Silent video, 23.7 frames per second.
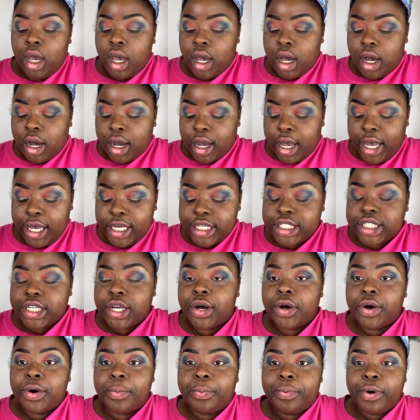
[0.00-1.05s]
Okay,
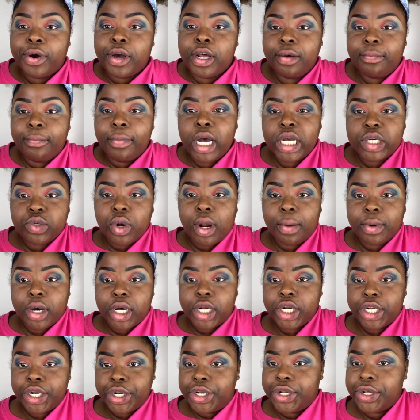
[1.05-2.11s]
so pretty much what I'm
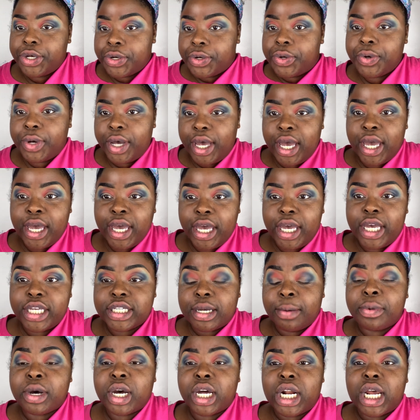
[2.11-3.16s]
gonna do is
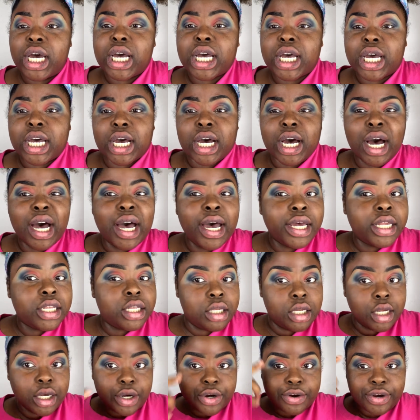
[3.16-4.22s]
I'm gonna cut
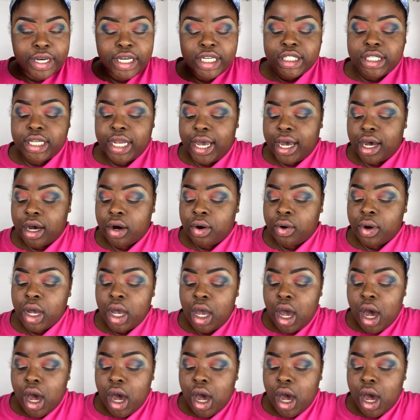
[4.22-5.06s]
the crease now.